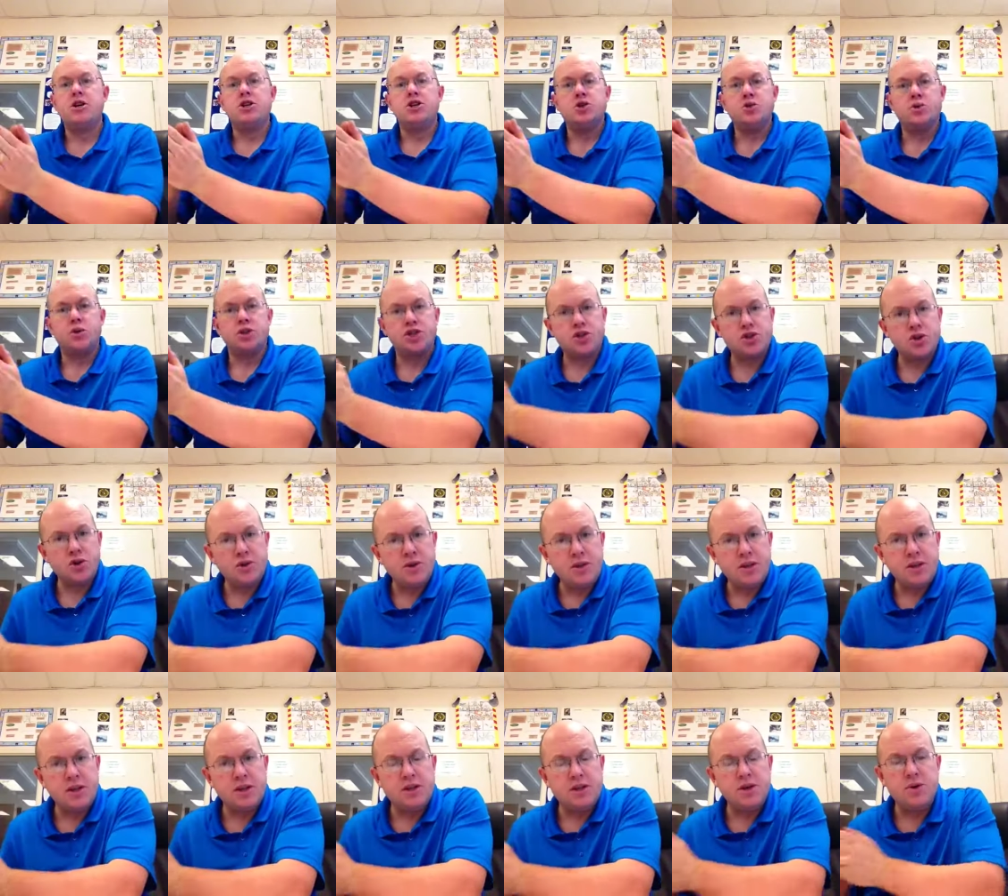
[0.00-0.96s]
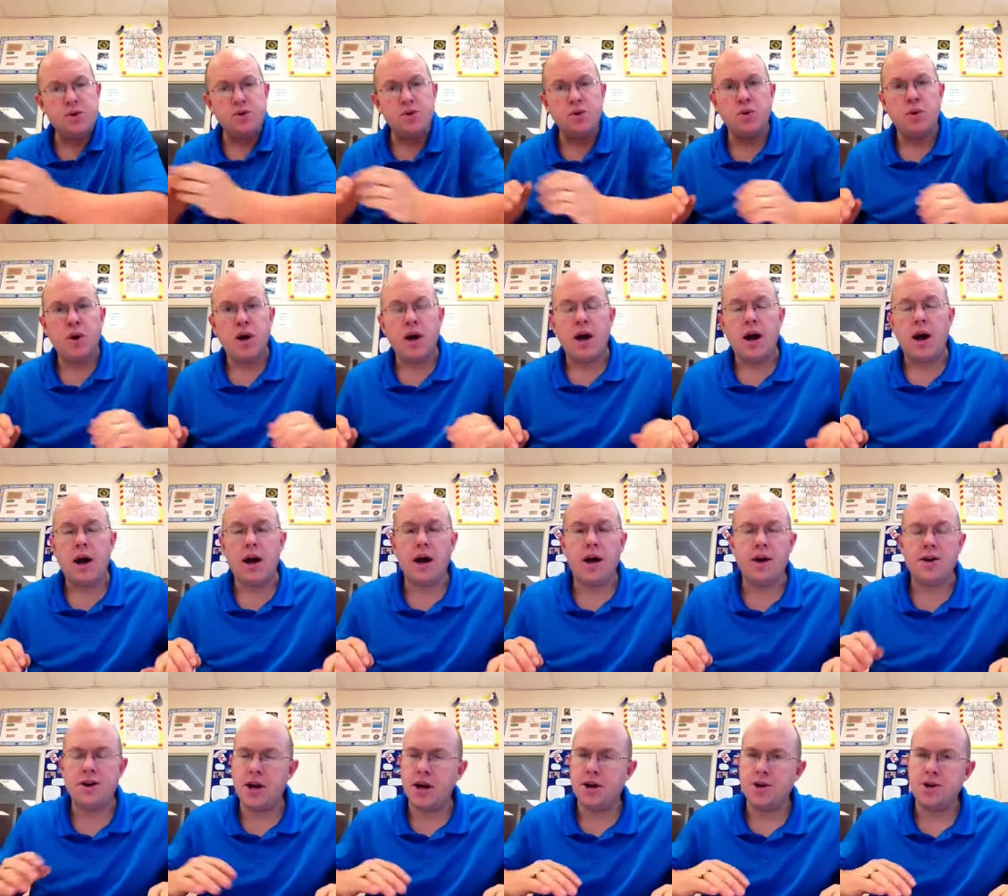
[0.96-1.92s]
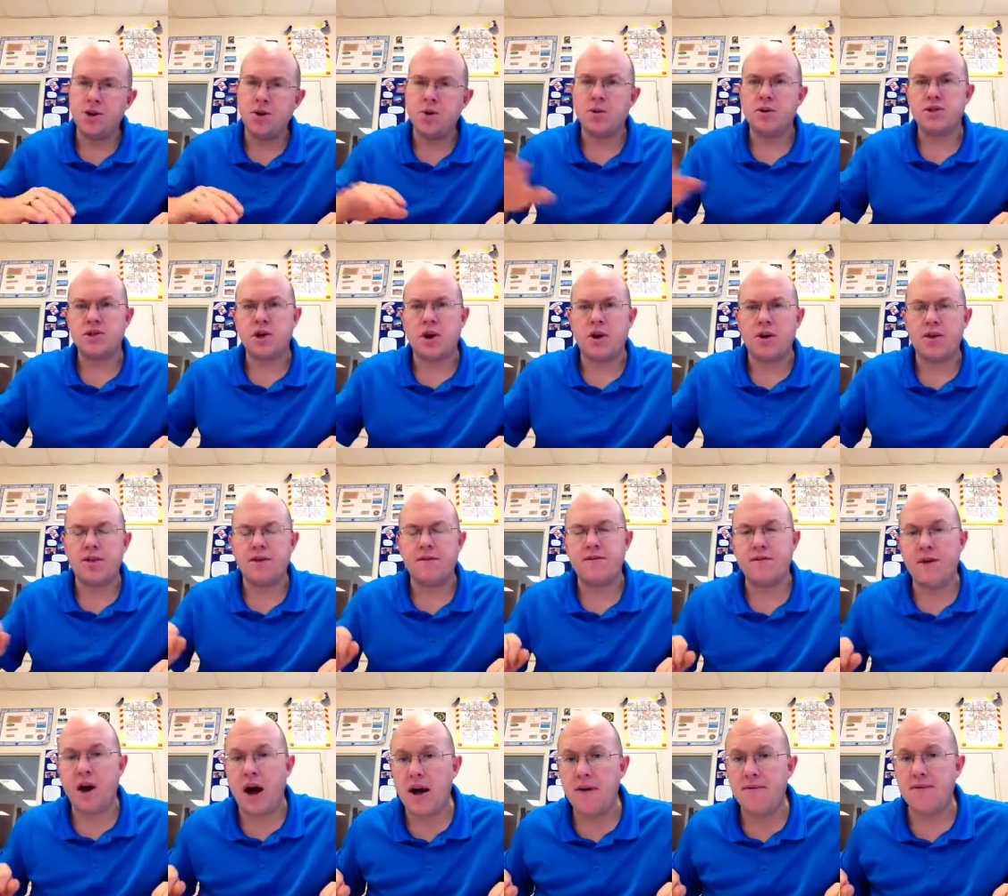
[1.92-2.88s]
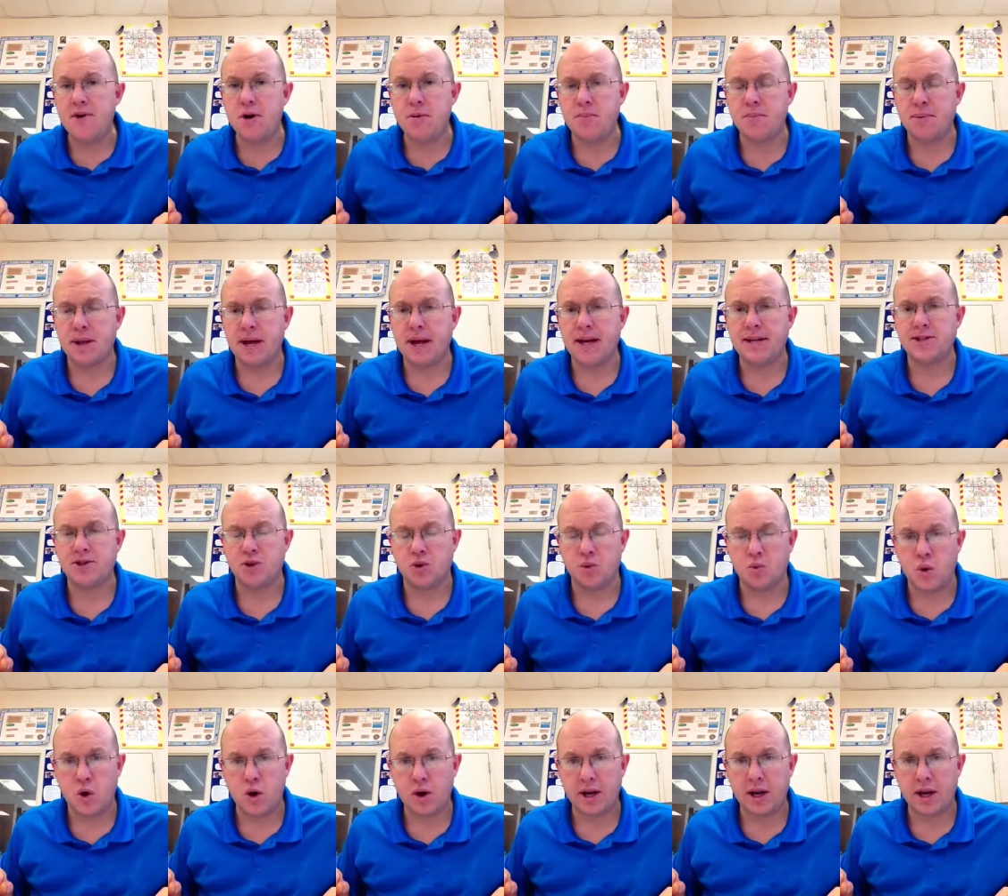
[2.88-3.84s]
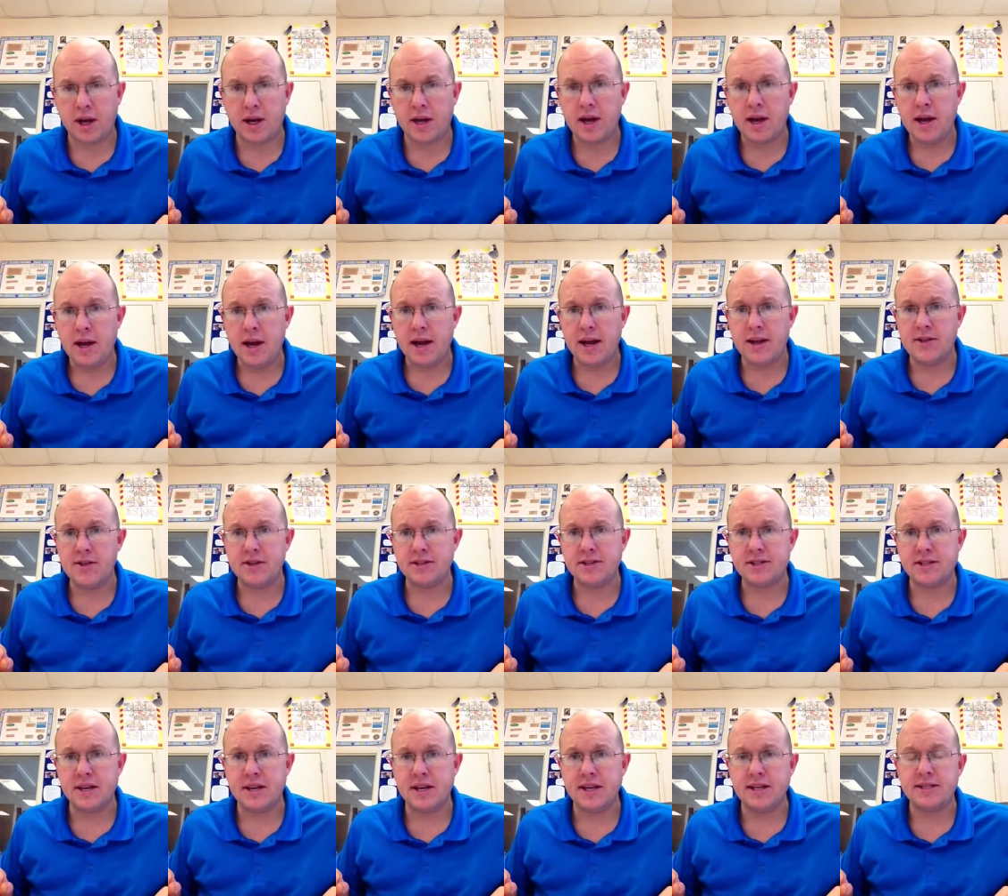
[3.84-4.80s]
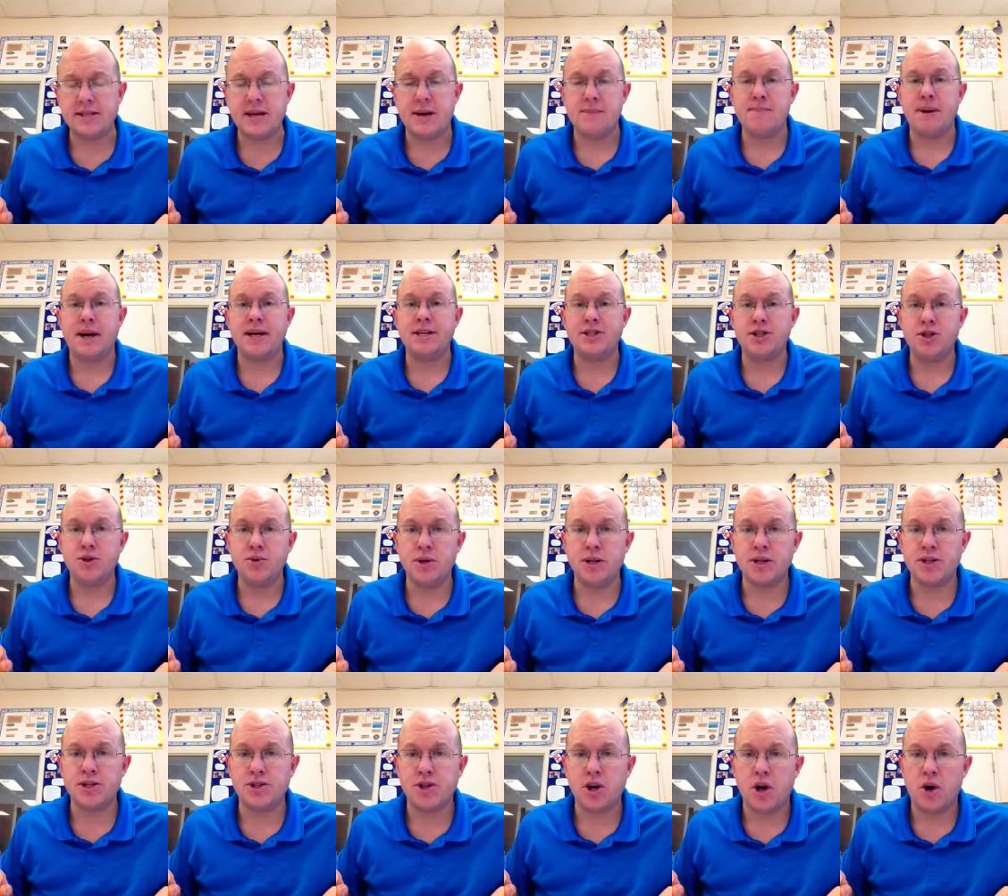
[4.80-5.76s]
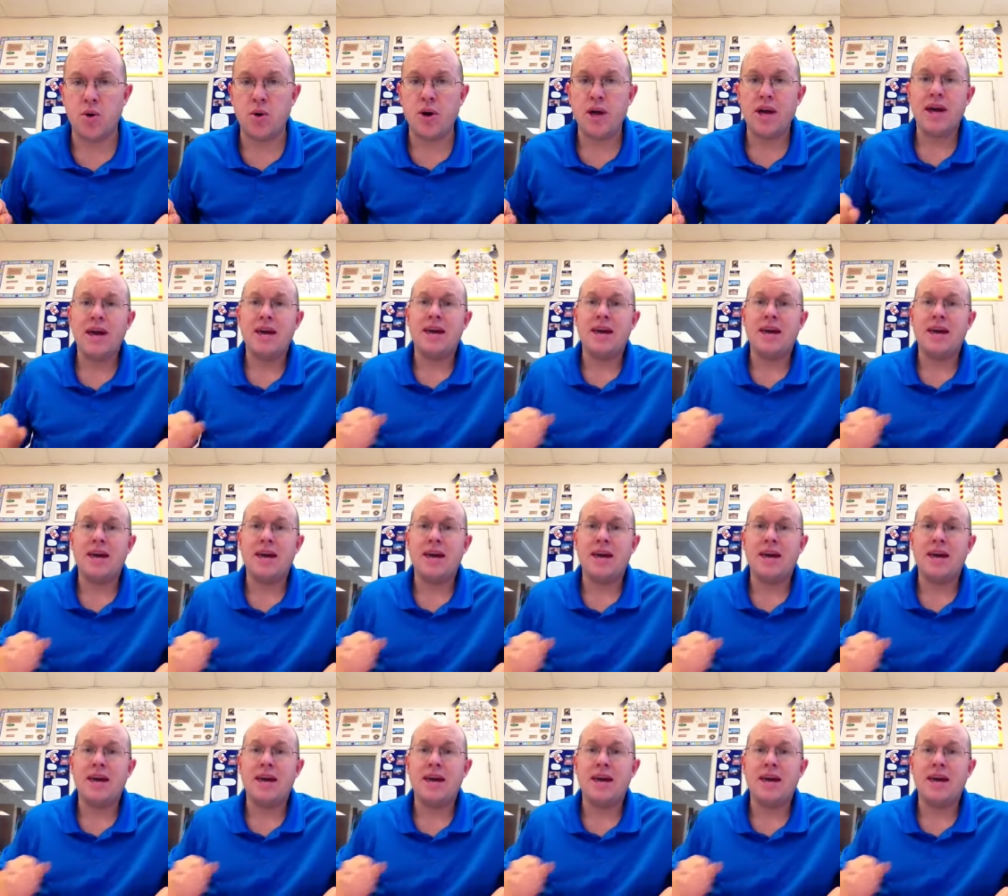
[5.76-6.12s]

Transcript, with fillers: to assure that the new, uh, not new, sorry, the five year plans are working in the cities, and by doing so,